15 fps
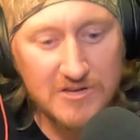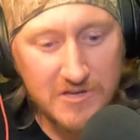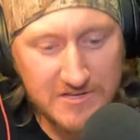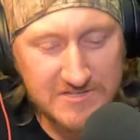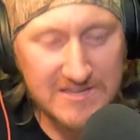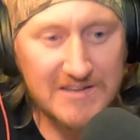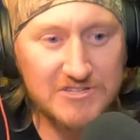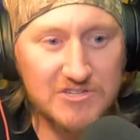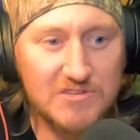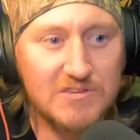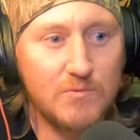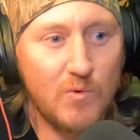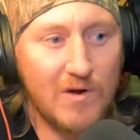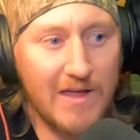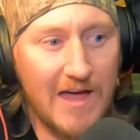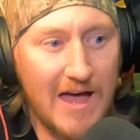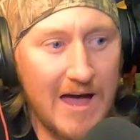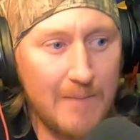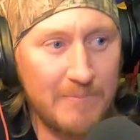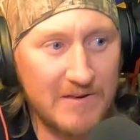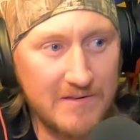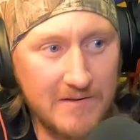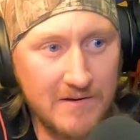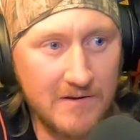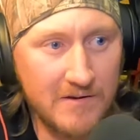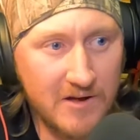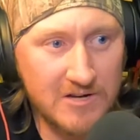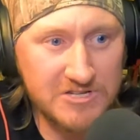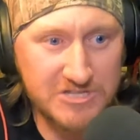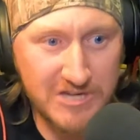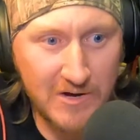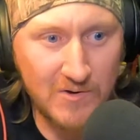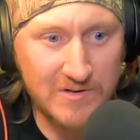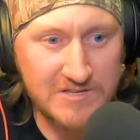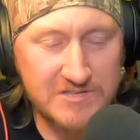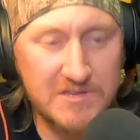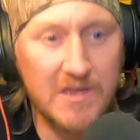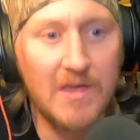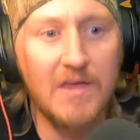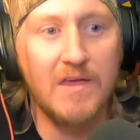Essentially what happened in a nutshell is